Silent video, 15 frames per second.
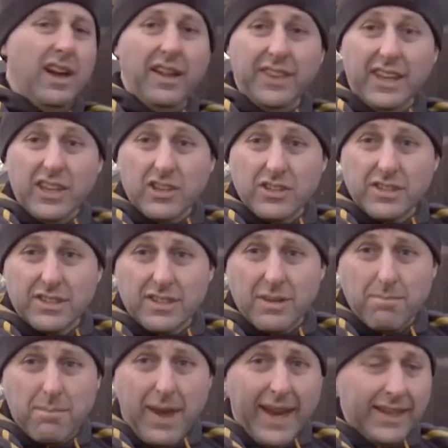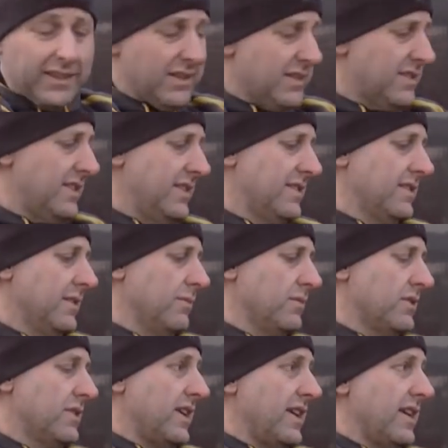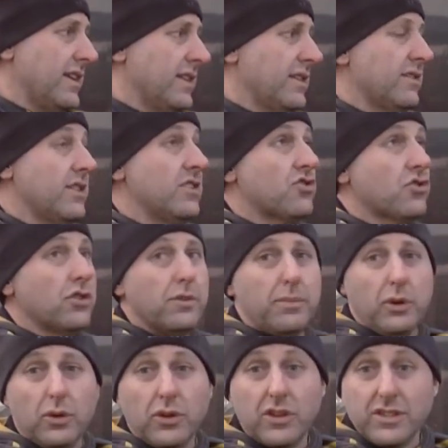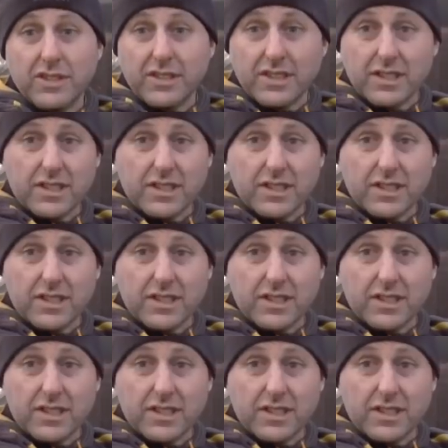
think it uses a magnet system. The TRU Ball uses a